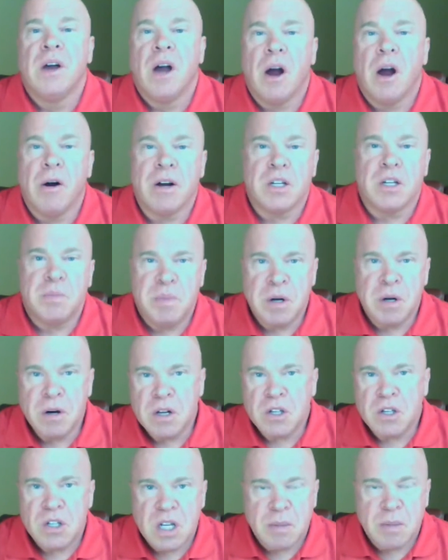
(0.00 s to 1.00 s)
are
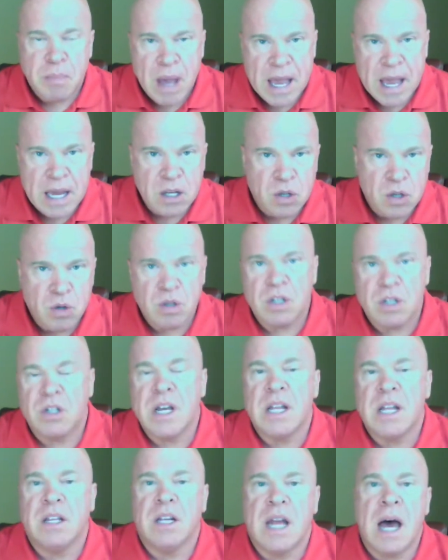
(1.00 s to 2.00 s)
experiencing pain due to
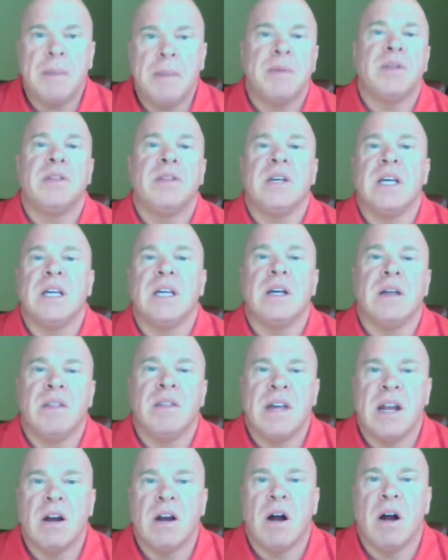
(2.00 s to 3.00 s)
tendinopathy
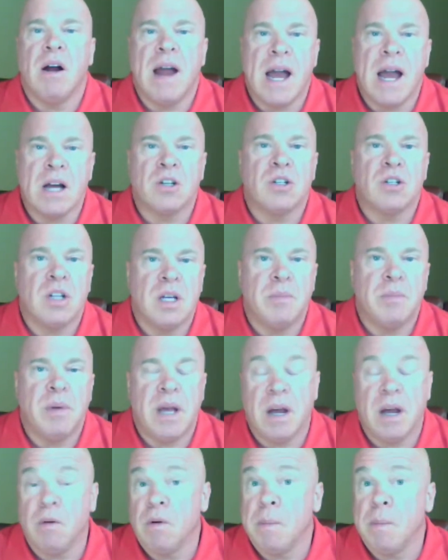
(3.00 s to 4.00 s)
than are actually
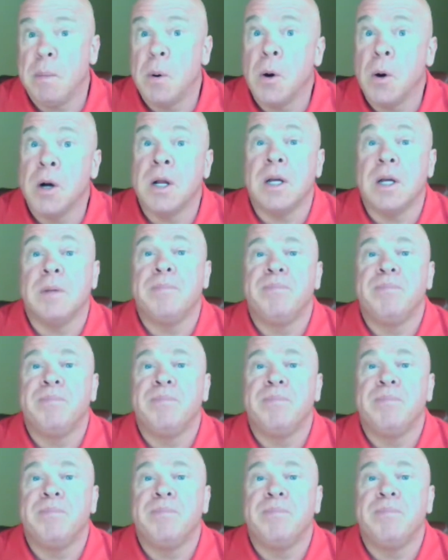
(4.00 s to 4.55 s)
being reported.